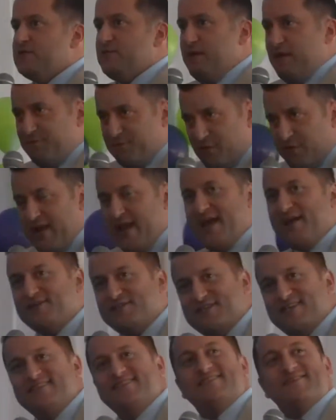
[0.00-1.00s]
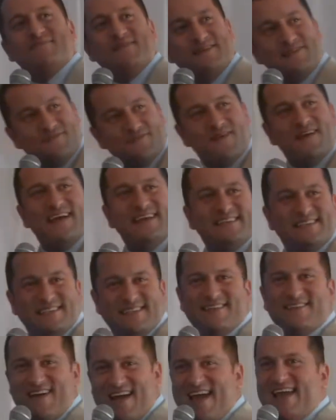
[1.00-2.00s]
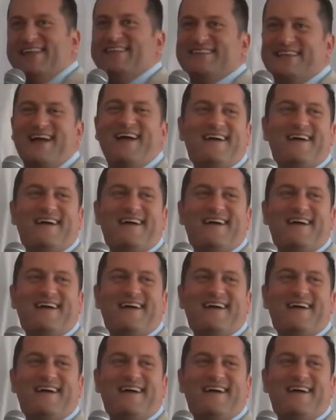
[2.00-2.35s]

information, right?